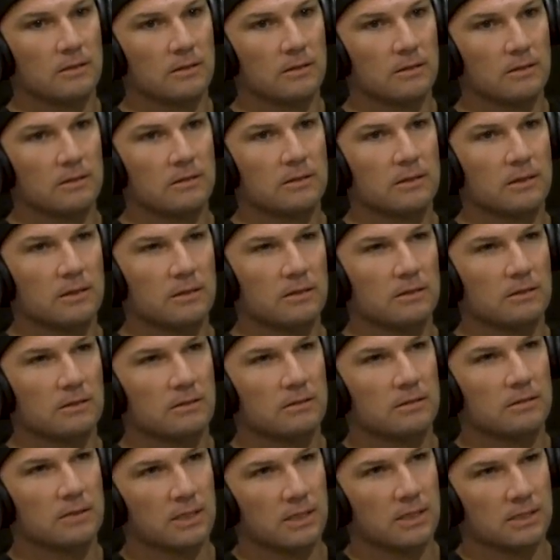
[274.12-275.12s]

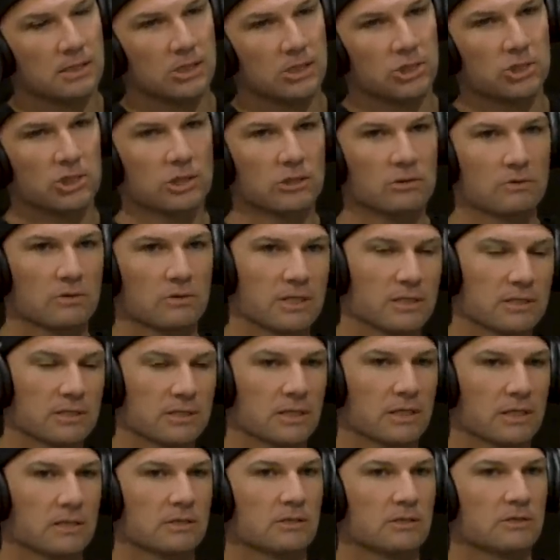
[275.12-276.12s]
there's a general
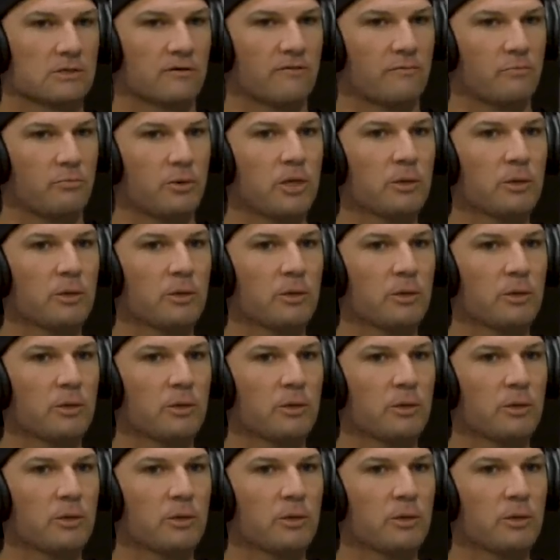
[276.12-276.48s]
consensus of